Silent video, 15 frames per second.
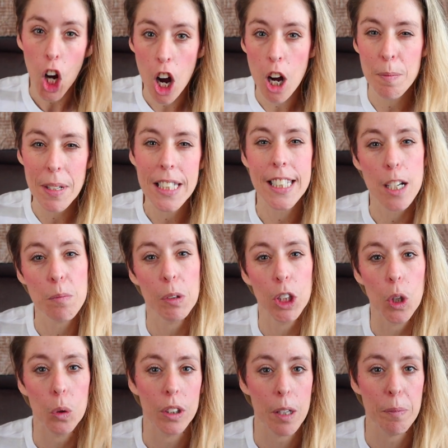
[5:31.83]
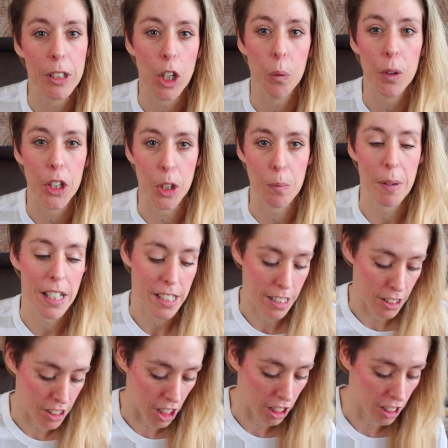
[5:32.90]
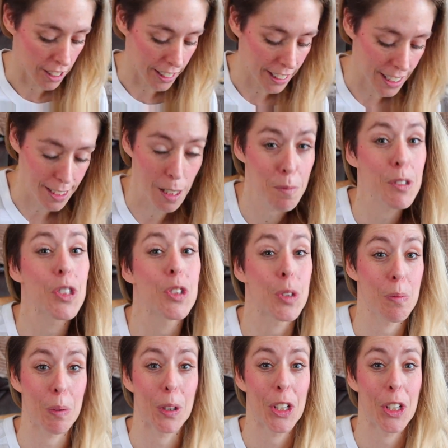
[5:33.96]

comment down below and let me know what your opinions are on it, because I'm super